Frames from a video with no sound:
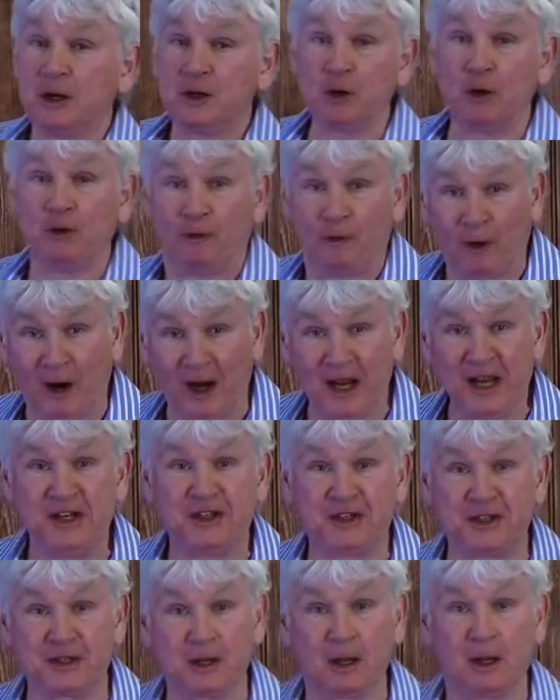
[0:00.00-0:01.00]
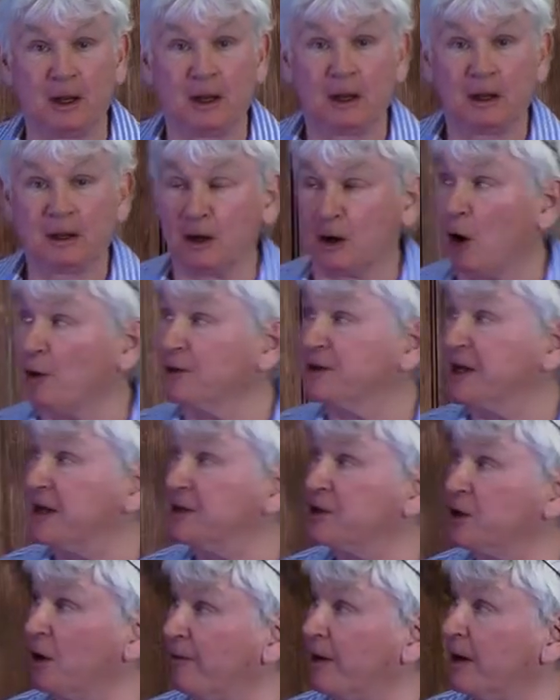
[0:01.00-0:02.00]
to release the
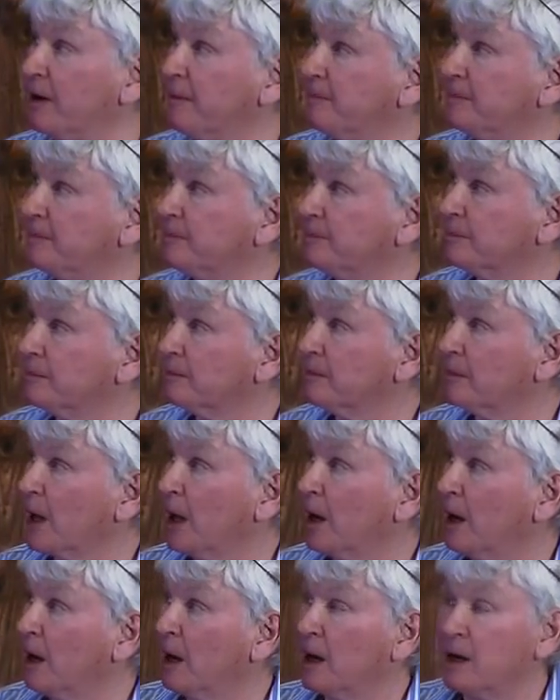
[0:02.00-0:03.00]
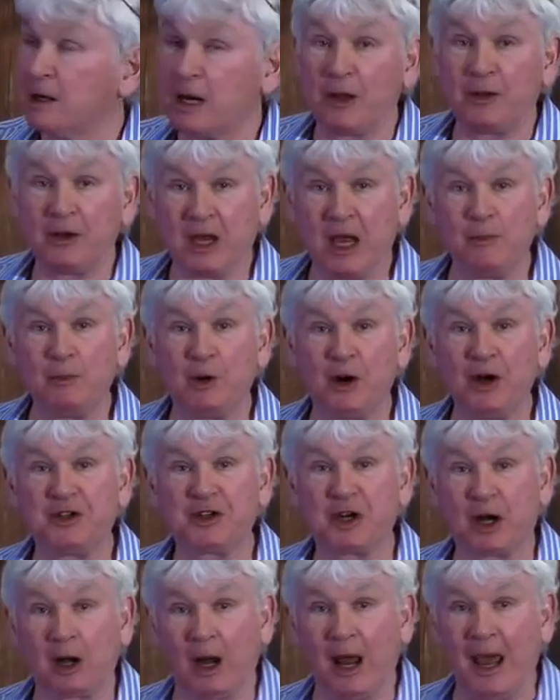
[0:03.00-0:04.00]
contents of it. Now, the
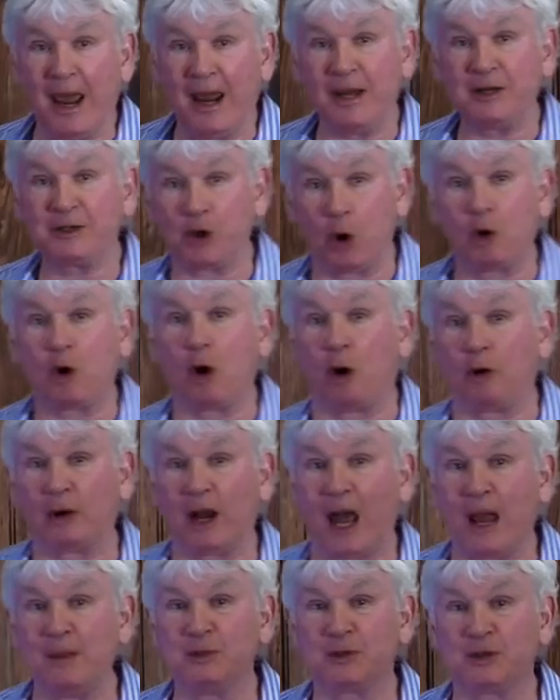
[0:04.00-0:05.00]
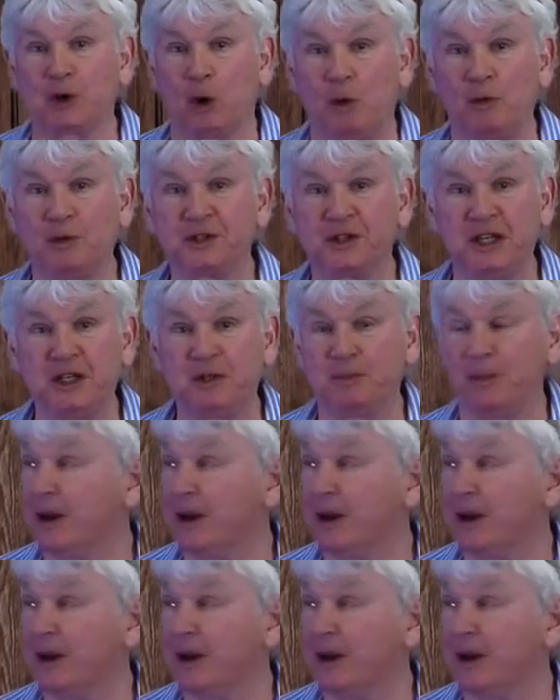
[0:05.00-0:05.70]
Kimmeridge clay so-called limestones, these